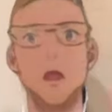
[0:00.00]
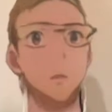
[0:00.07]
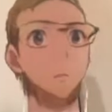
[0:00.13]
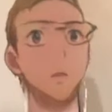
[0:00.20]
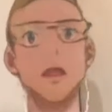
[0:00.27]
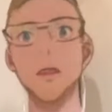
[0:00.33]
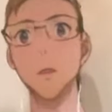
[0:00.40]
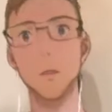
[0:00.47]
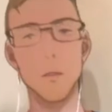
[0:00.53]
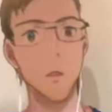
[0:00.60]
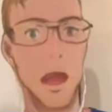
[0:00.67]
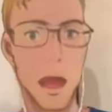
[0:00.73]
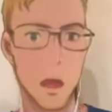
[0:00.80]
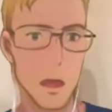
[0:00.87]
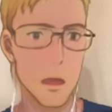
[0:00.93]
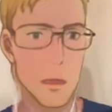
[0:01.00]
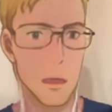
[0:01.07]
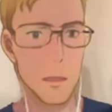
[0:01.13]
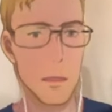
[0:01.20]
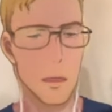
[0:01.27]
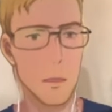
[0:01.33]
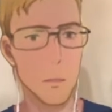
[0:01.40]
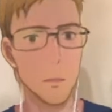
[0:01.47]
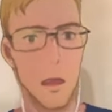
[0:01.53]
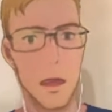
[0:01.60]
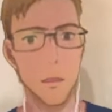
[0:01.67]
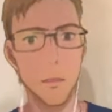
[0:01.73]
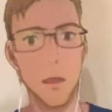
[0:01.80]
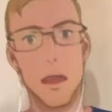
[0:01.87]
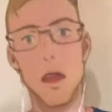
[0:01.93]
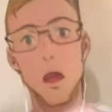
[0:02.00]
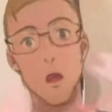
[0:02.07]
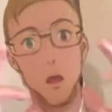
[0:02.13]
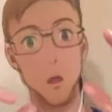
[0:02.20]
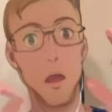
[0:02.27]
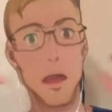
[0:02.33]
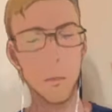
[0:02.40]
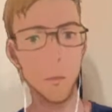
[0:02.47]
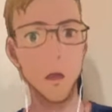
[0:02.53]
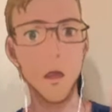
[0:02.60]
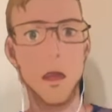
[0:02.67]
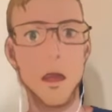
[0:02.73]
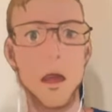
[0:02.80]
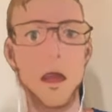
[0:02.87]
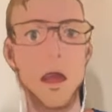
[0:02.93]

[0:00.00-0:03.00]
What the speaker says: millions of hashes until you find the correct one.